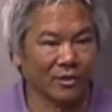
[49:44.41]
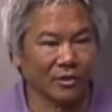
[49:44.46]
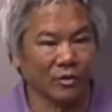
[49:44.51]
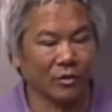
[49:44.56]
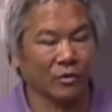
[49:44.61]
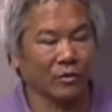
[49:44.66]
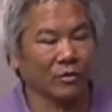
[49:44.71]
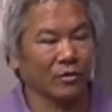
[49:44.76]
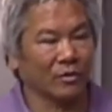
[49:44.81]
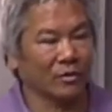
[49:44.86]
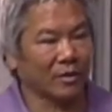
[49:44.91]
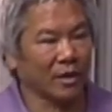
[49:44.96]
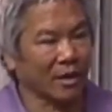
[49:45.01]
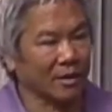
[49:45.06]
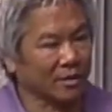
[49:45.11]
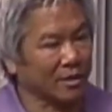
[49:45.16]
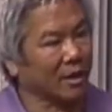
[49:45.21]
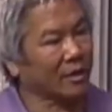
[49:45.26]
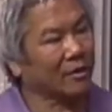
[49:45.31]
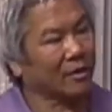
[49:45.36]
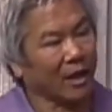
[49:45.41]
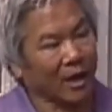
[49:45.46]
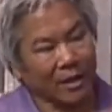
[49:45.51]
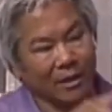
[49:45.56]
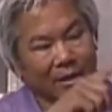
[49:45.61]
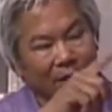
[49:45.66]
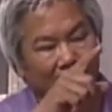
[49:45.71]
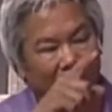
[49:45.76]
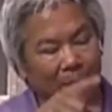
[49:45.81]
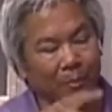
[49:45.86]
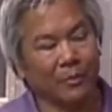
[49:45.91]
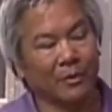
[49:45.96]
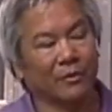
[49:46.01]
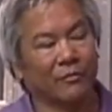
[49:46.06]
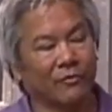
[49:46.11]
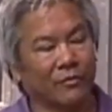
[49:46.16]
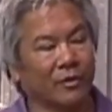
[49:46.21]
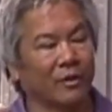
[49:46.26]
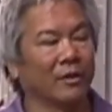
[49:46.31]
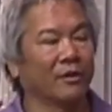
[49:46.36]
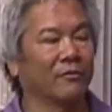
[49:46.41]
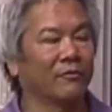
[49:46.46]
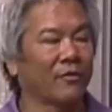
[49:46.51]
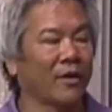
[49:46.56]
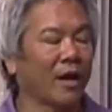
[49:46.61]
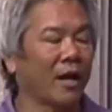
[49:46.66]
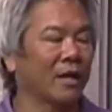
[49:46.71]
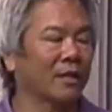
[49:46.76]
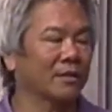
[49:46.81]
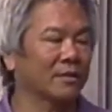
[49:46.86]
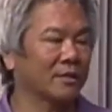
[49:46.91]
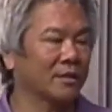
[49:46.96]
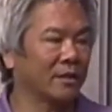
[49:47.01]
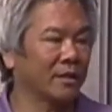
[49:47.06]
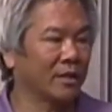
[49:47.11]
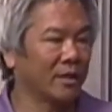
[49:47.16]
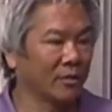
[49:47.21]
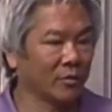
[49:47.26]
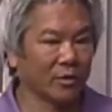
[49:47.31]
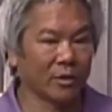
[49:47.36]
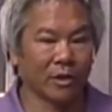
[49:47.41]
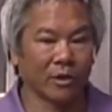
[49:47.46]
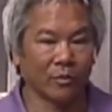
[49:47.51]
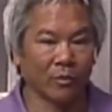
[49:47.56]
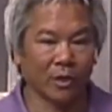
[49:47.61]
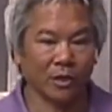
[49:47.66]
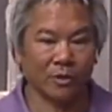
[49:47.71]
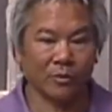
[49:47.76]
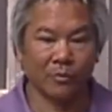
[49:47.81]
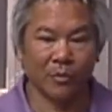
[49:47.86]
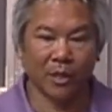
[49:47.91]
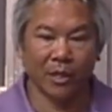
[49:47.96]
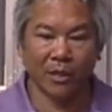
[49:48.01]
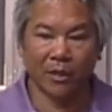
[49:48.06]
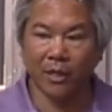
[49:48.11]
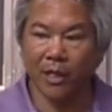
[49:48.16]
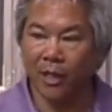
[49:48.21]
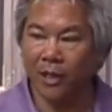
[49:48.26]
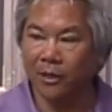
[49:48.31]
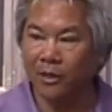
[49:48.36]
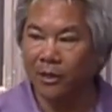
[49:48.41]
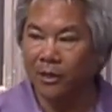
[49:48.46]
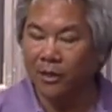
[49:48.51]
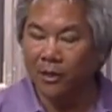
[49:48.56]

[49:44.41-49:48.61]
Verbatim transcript: So that cycle actually happened fairly fast here in the US, meaning that